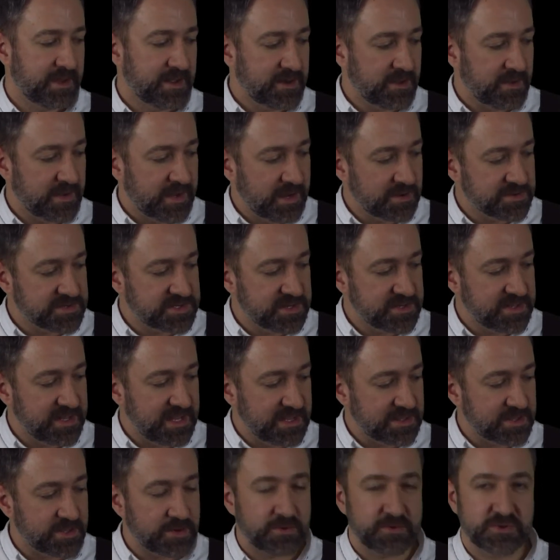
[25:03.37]
Now here's a
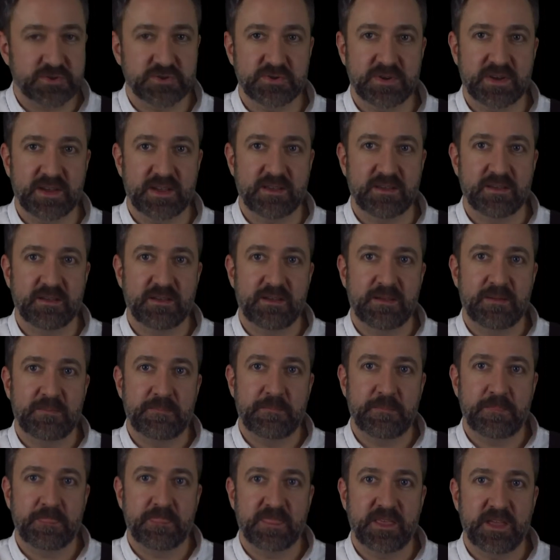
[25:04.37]
neat little trick
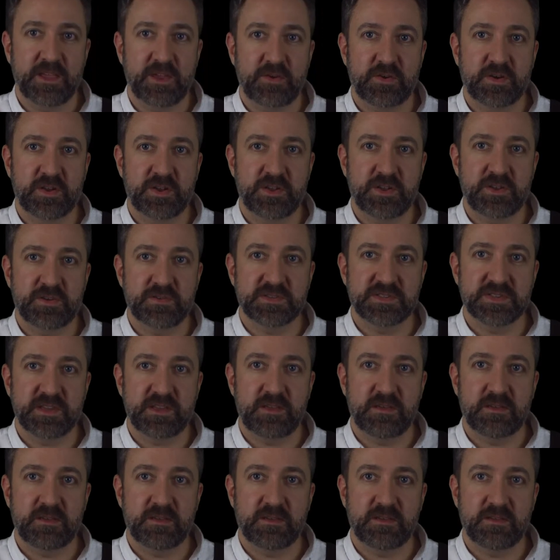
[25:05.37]
that you can use
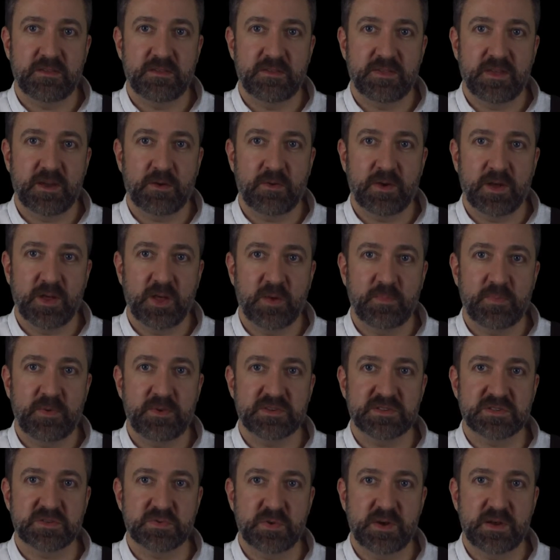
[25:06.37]
that will help
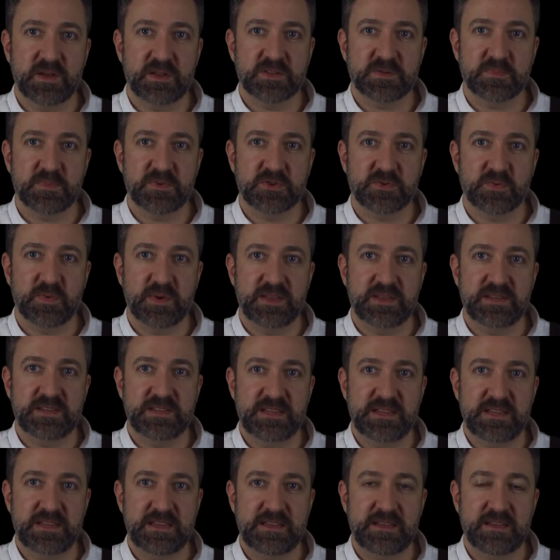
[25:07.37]
you switch between
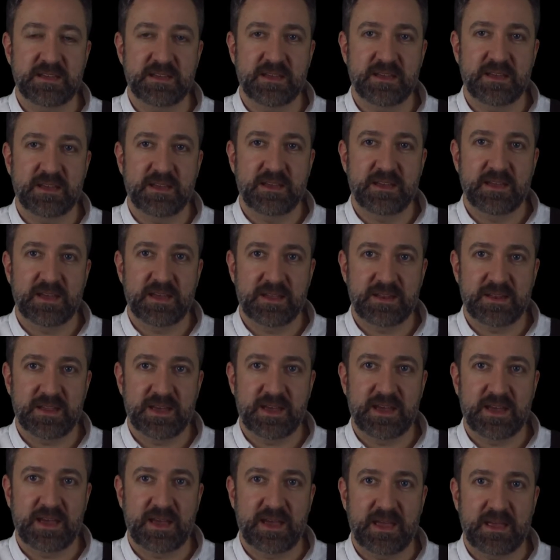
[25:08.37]
D and
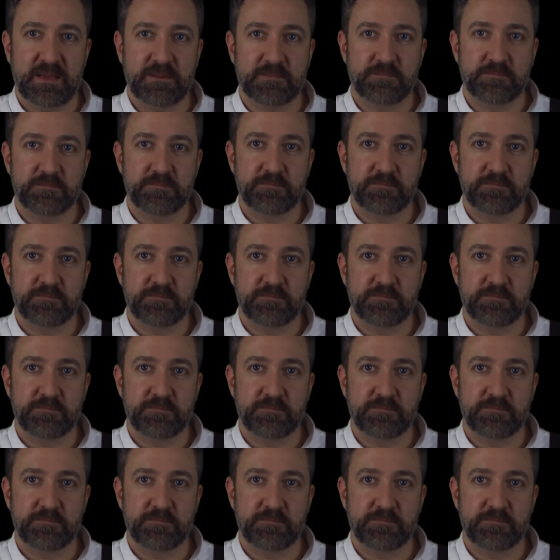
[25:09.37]
A.